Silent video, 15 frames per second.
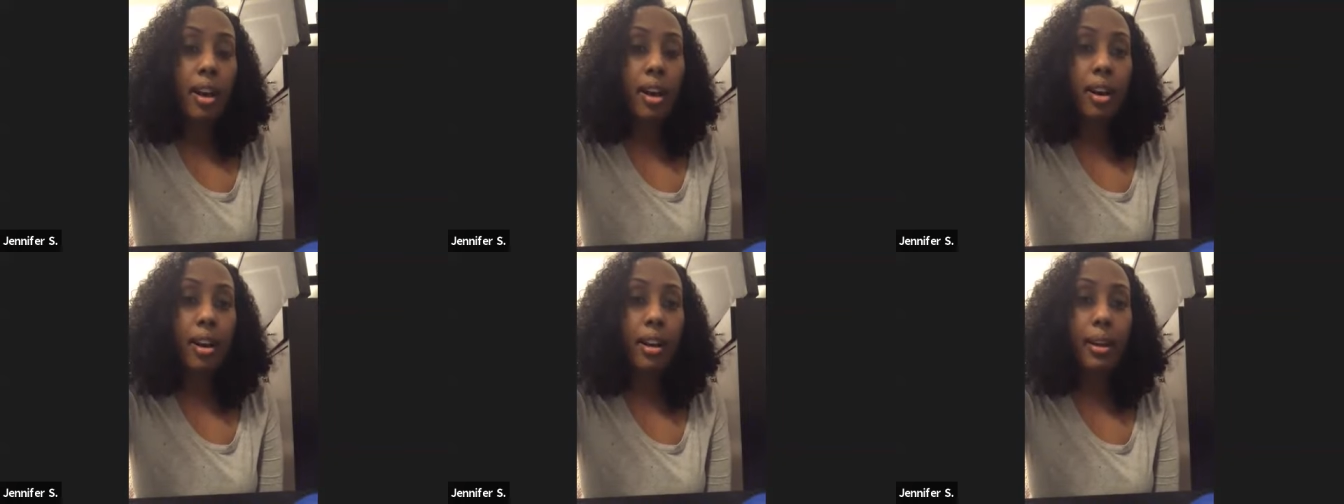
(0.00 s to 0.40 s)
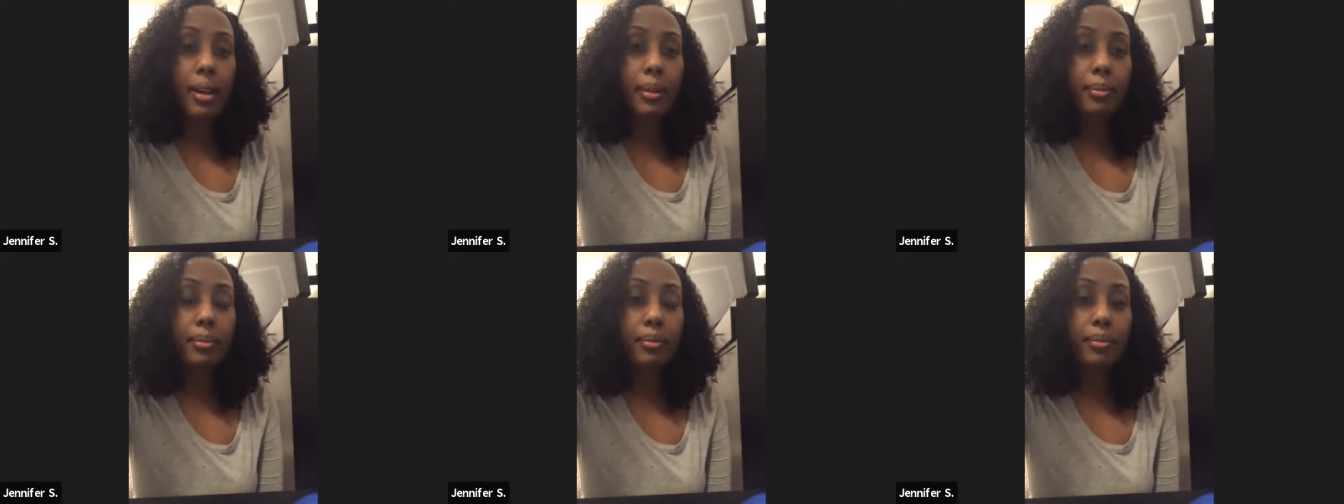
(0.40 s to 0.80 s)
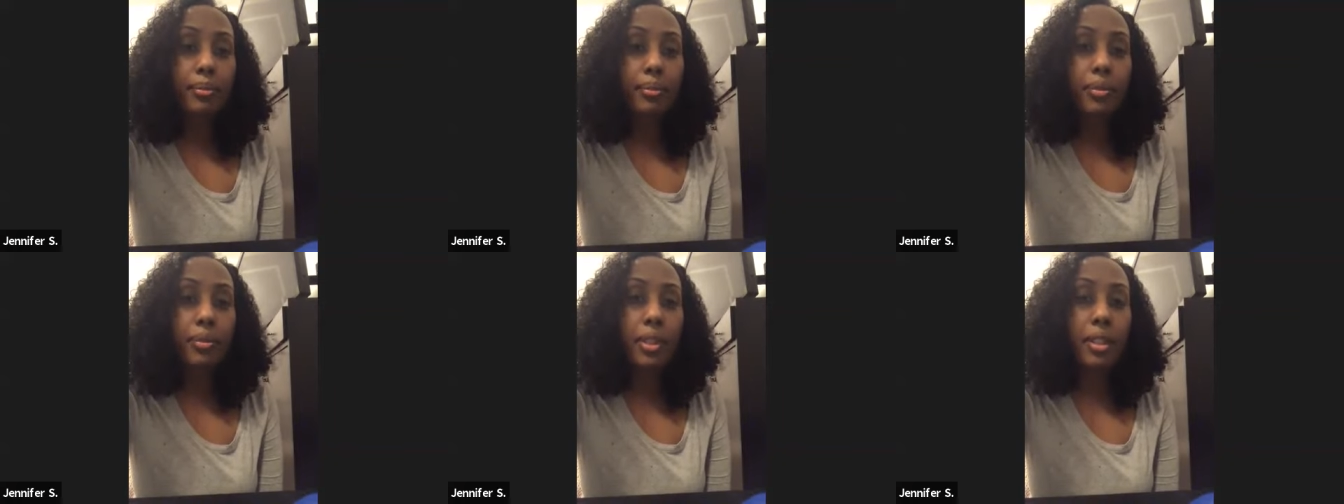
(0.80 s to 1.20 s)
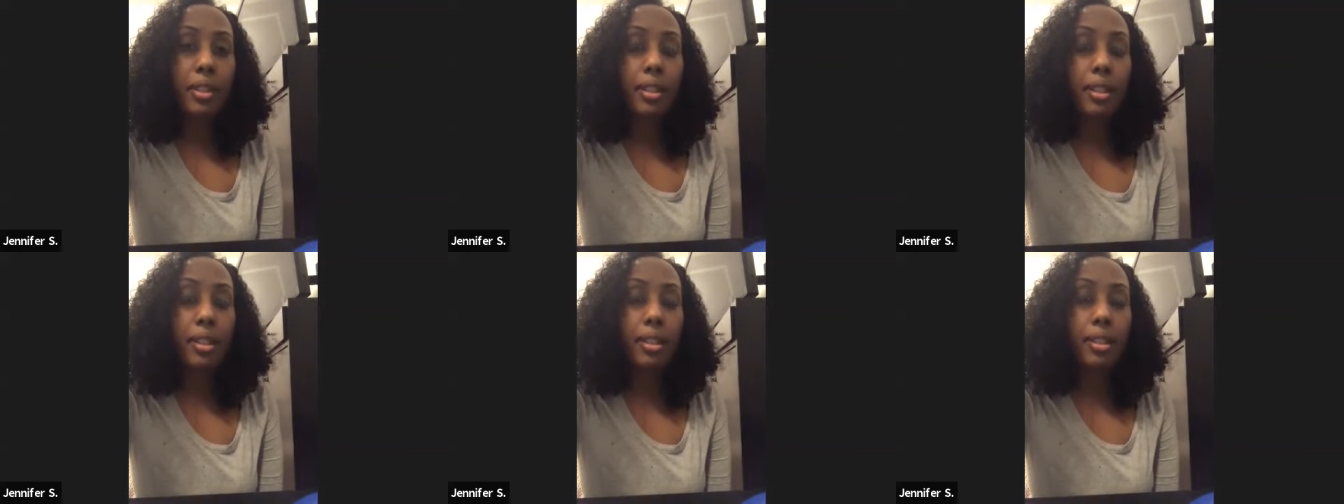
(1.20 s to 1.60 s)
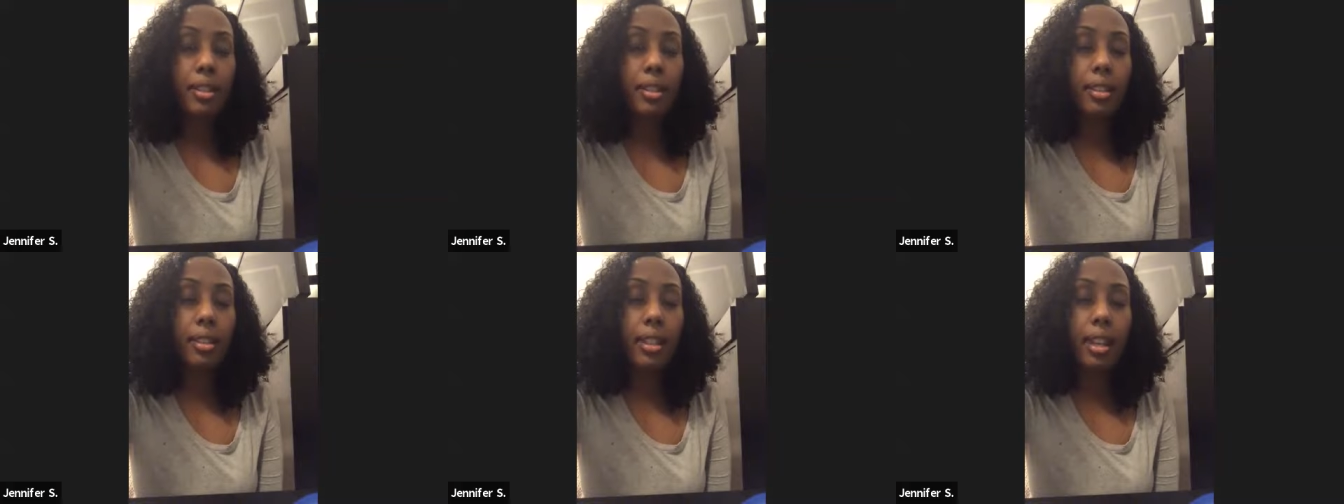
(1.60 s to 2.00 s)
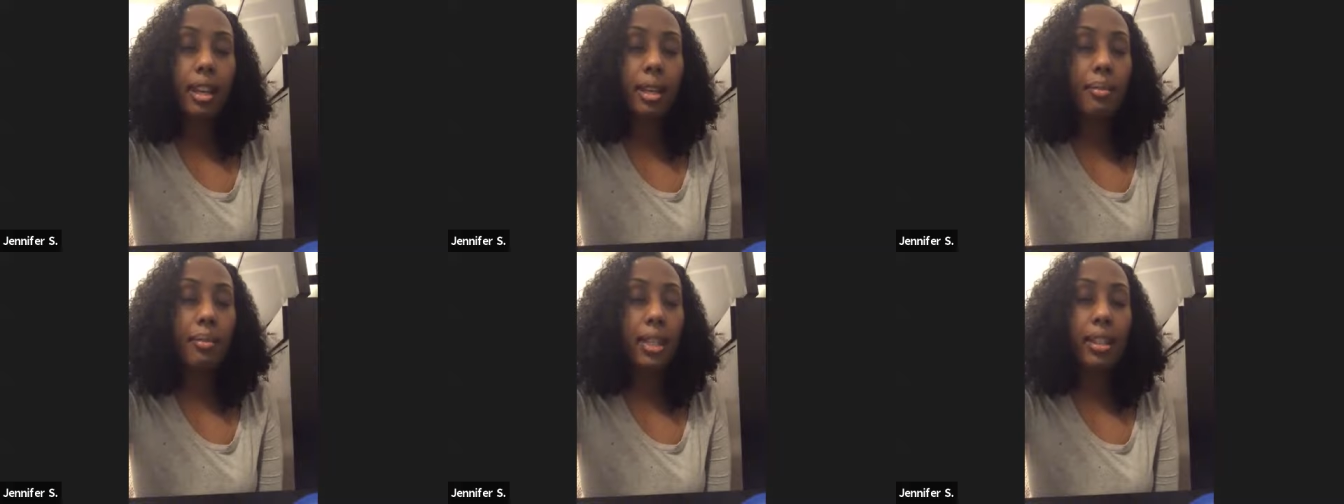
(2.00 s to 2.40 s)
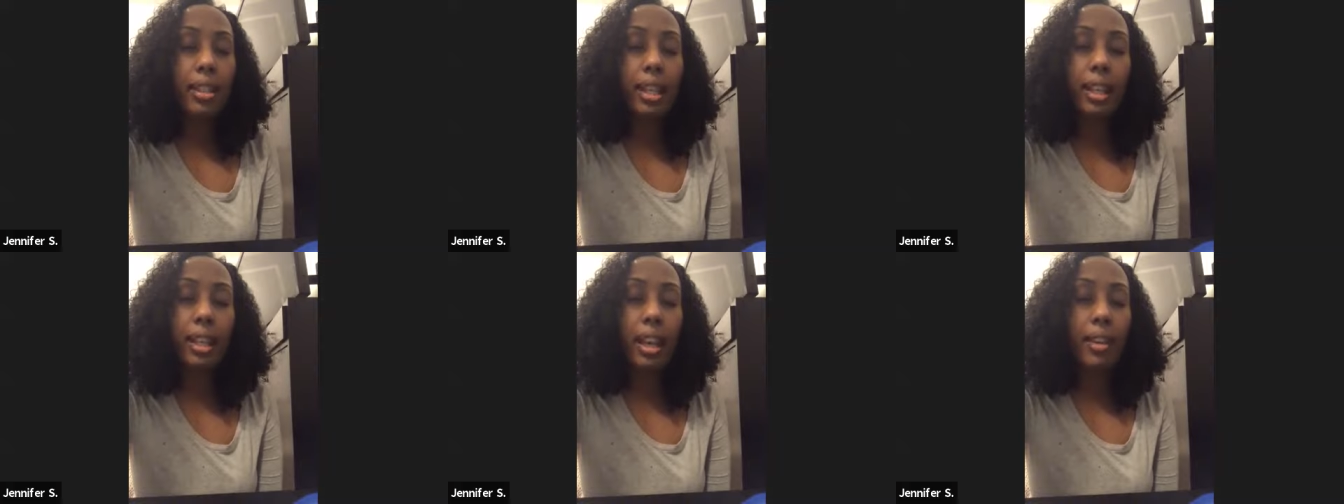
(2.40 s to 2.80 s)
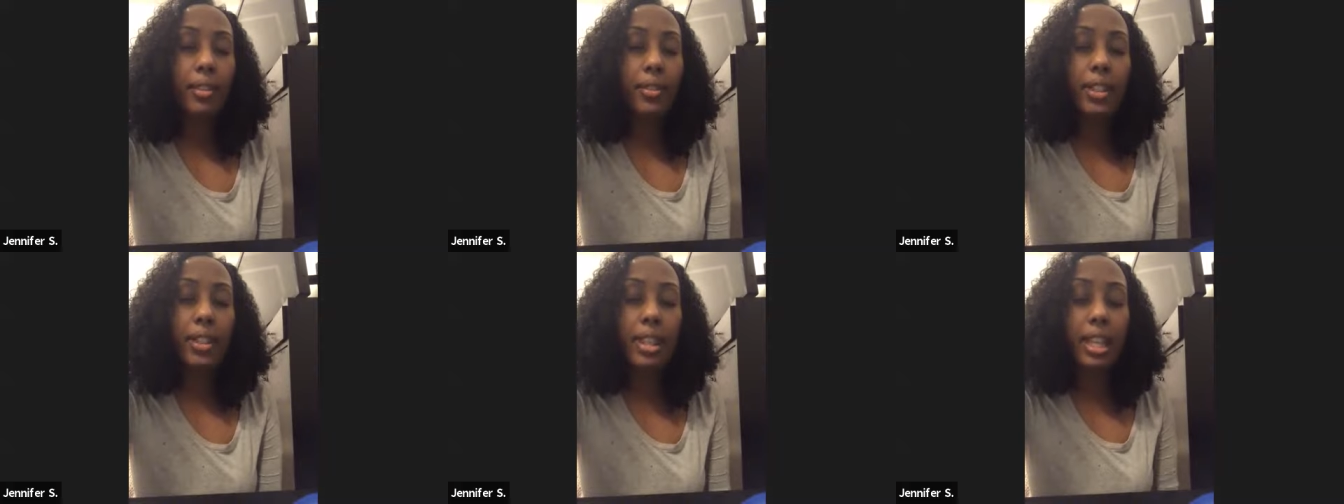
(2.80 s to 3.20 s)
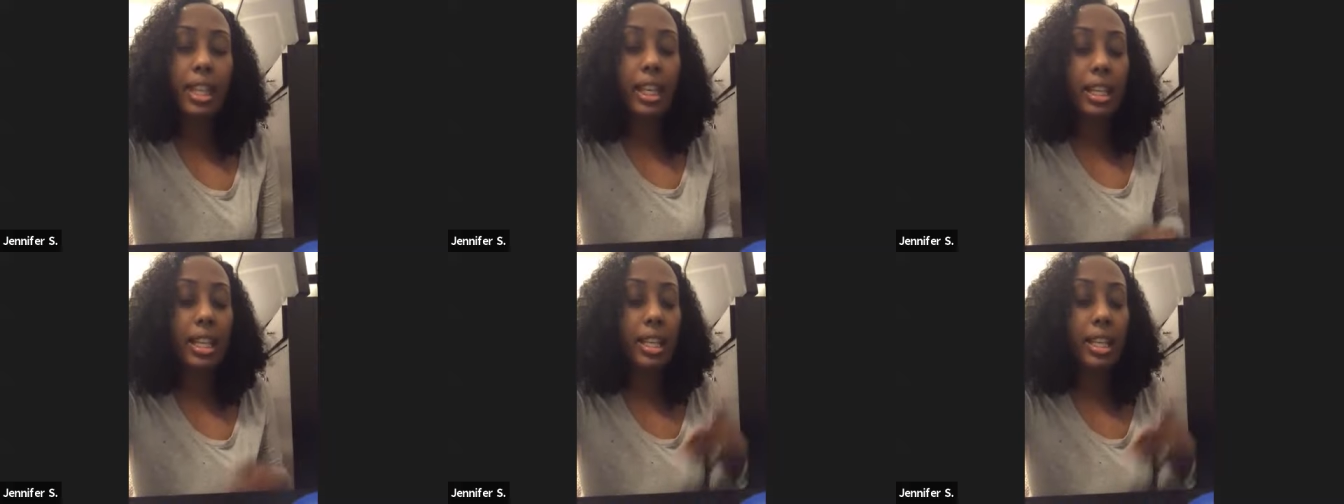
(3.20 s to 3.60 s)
Mm-hmm. I mean, like everything,